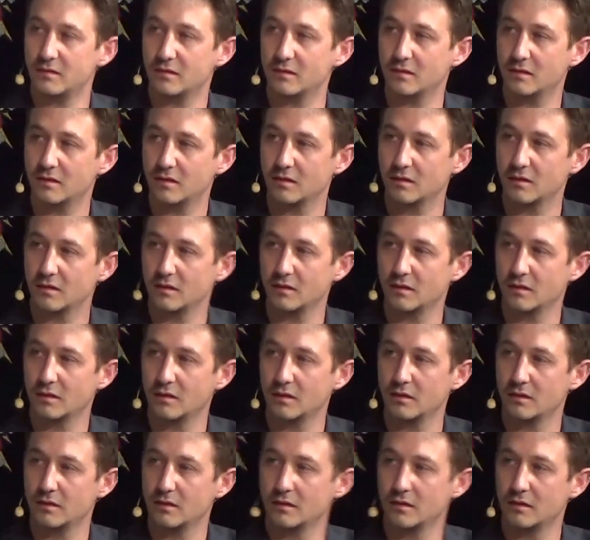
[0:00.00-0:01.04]

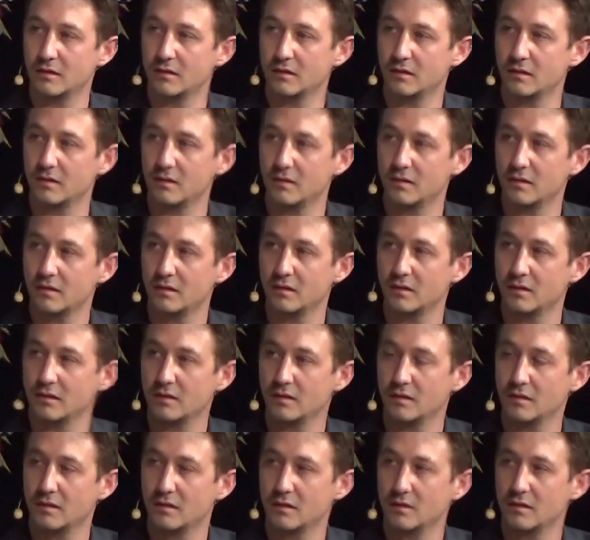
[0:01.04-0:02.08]

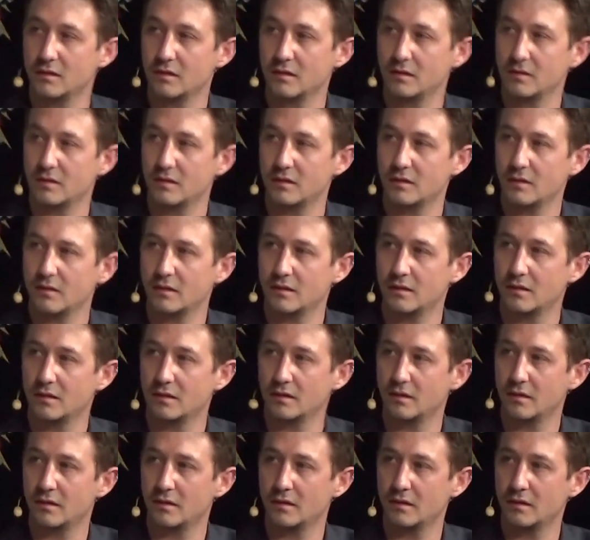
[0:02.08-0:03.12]

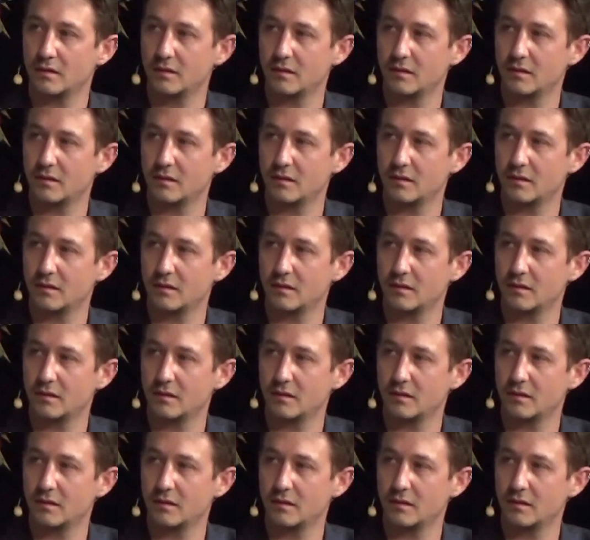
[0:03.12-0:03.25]
[no speech]